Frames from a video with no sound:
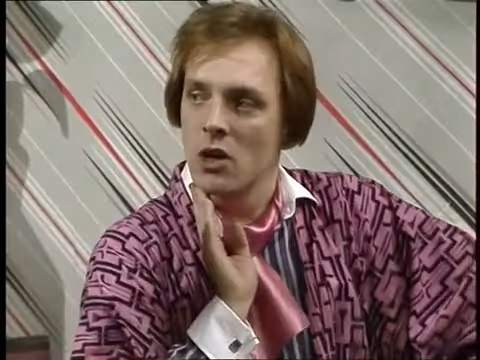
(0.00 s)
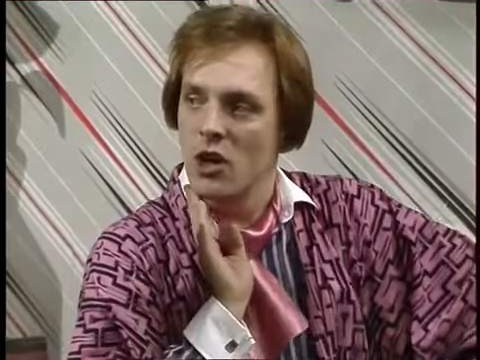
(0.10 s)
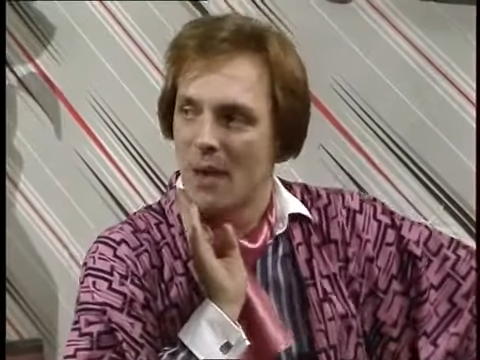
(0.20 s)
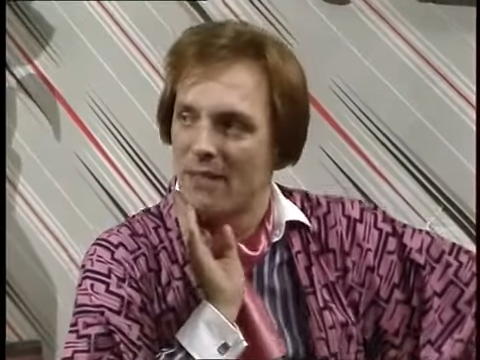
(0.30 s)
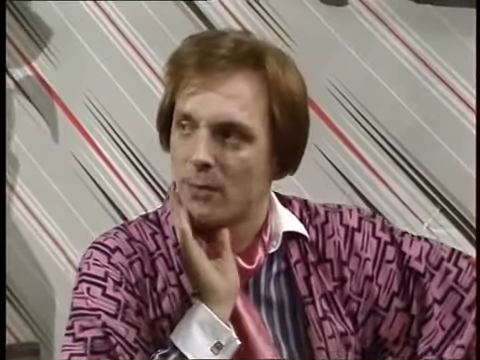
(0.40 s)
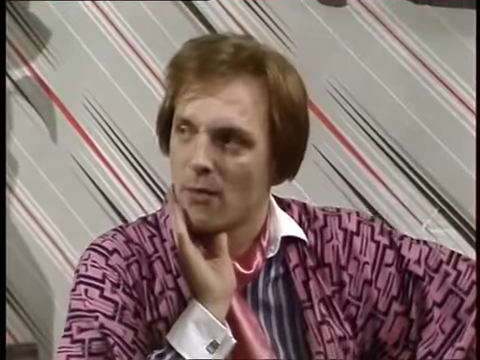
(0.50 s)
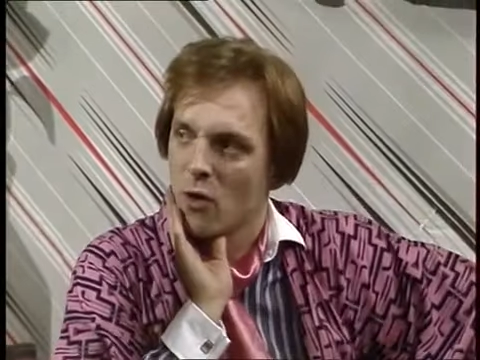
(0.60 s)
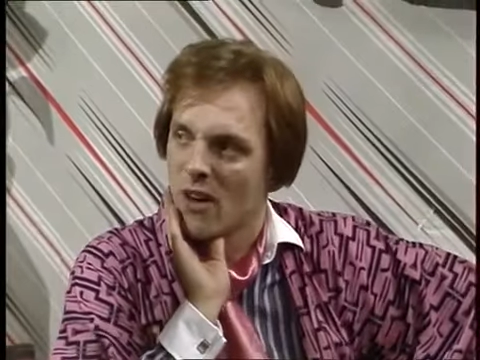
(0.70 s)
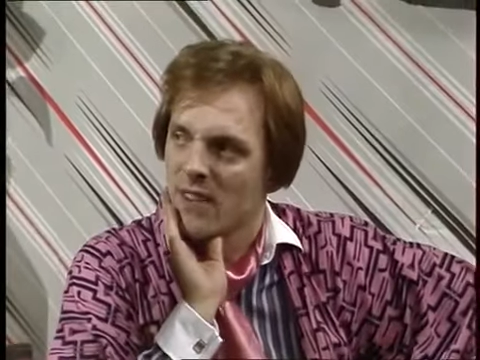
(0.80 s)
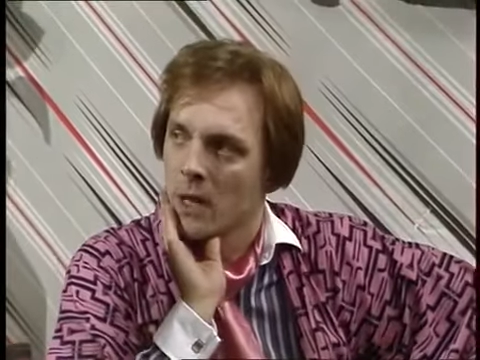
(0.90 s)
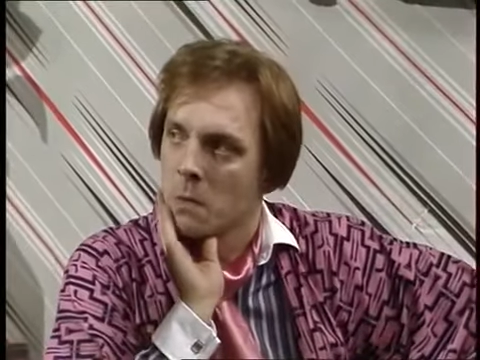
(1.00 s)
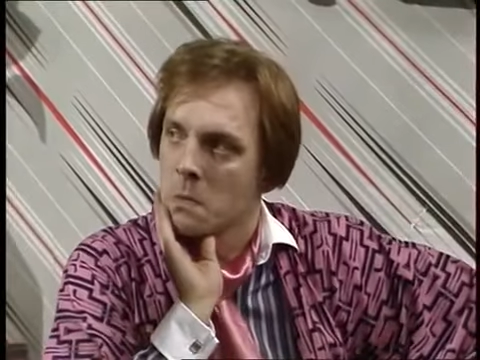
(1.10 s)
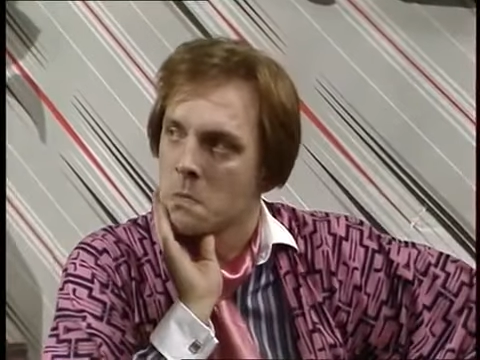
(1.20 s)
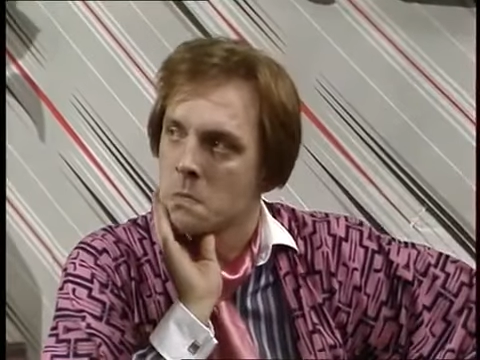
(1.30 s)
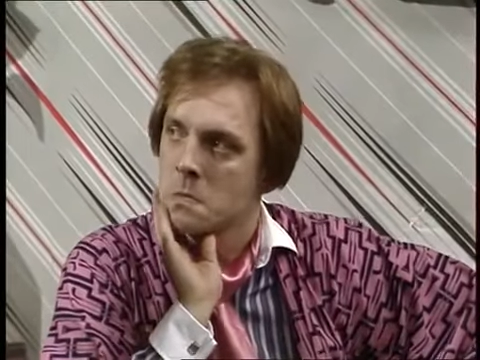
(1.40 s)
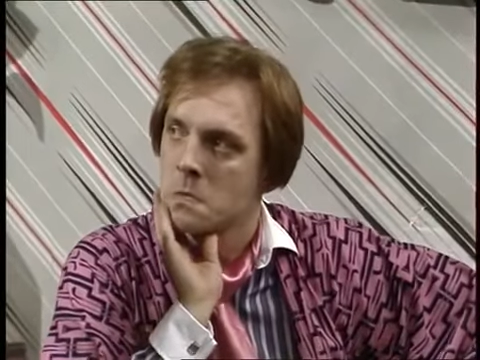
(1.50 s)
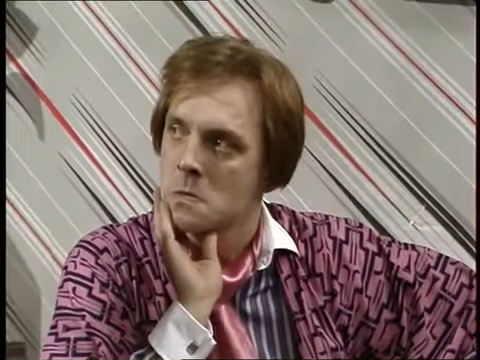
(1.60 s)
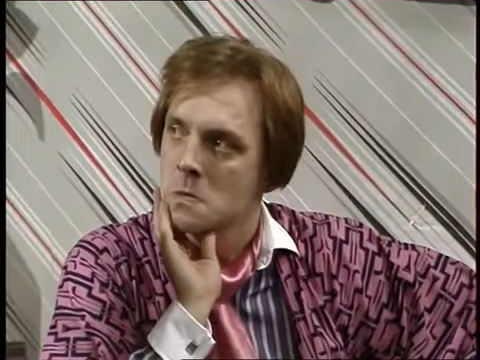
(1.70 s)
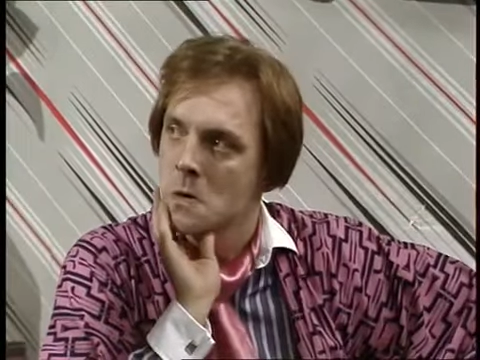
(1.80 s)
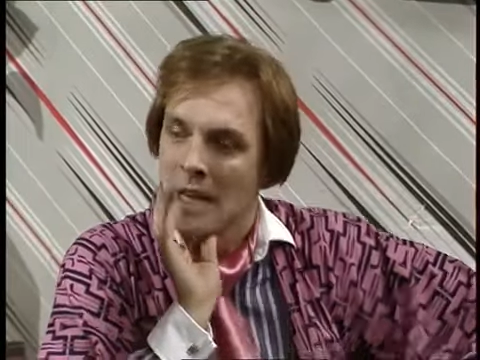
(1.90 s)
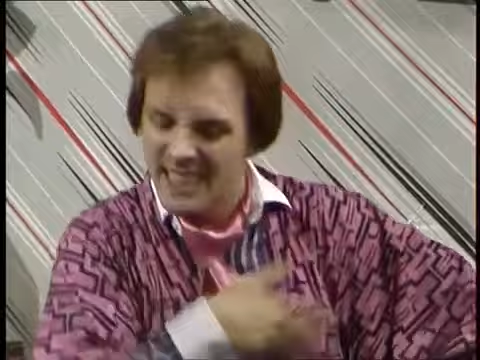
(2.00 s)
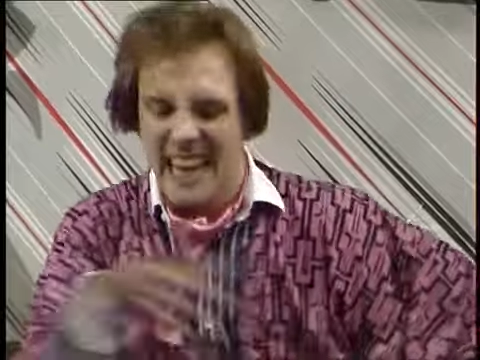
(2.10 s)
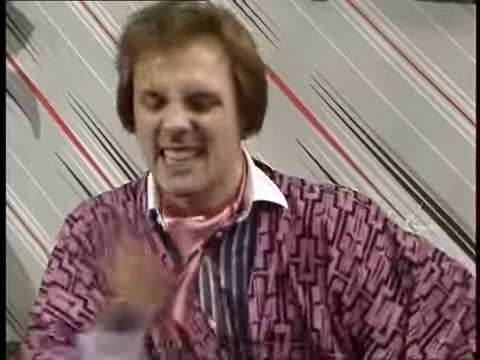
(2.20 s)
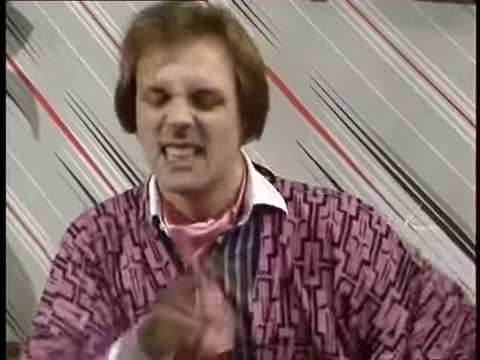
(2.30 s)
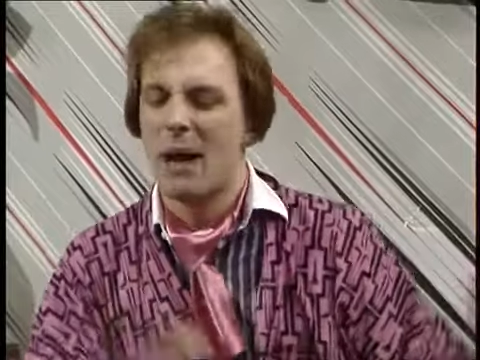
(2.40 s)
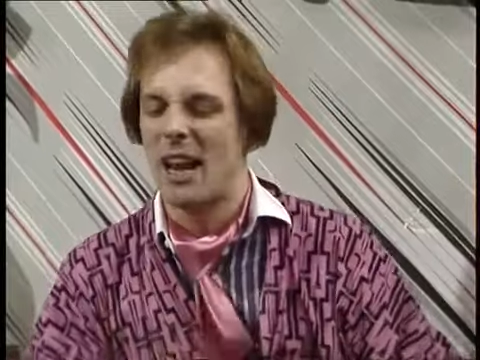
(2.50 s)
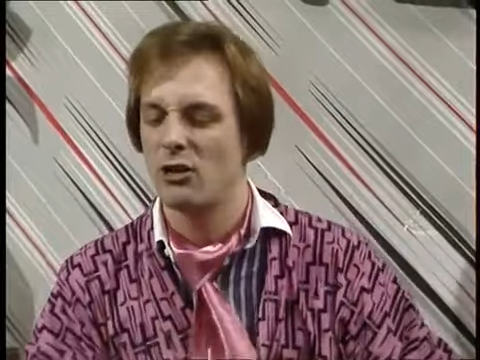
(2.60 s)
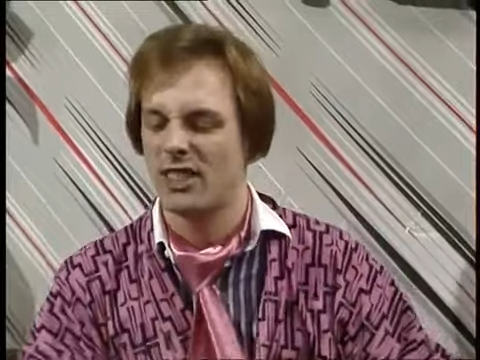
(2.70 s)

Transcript: You've played this before, haven't you? Still, it doesn't matter who